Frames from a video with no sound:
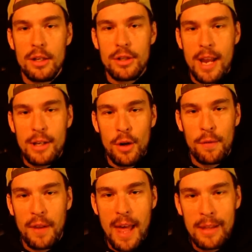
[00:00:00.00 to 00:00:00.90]
stay
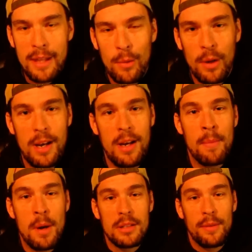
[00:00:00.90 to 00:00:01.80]
tuned for that, and then we'll get
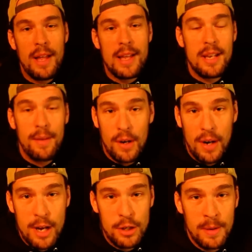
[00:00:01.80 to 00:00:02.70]
into muzzle velocity
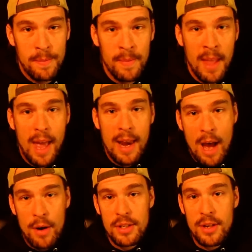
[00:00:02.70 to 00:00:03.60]
variation and
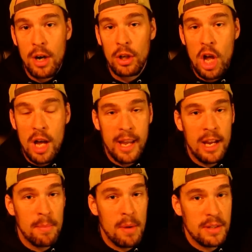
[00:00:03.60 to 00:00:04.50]
how to start
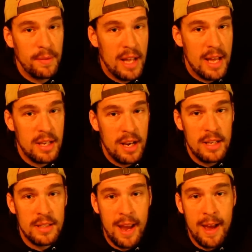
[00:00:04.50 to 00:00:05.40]
logging your muzzle
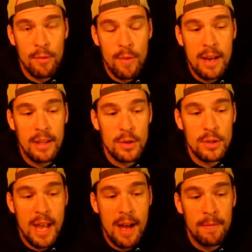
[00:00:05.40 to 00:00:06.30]
velocities and writing
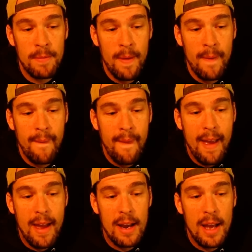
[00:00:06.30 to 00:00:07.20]
those down
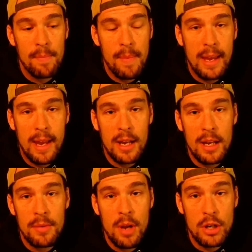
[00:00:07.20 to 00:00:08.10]
and uh, making
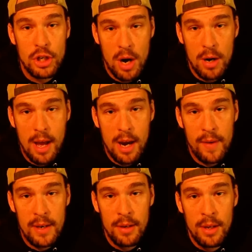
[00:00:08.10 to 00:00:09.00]
a, a chart out
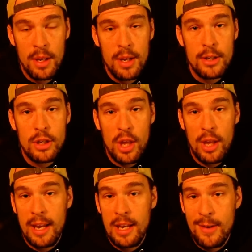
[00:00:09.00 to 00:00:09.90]
of it so
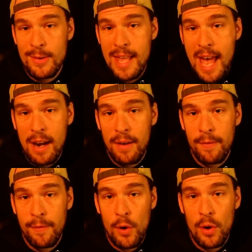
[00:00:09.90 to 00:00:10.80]
that you can use that
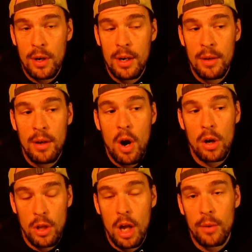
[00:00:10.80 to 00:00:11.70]
for
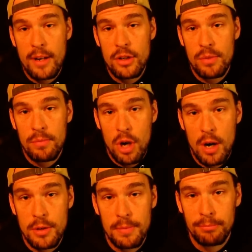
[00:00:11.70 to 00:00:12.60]
our long range
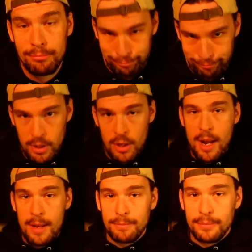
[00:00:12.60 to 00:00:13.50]
charge. All
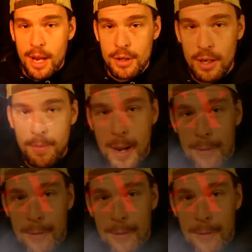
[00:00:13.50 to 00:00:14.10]
right, catch you in a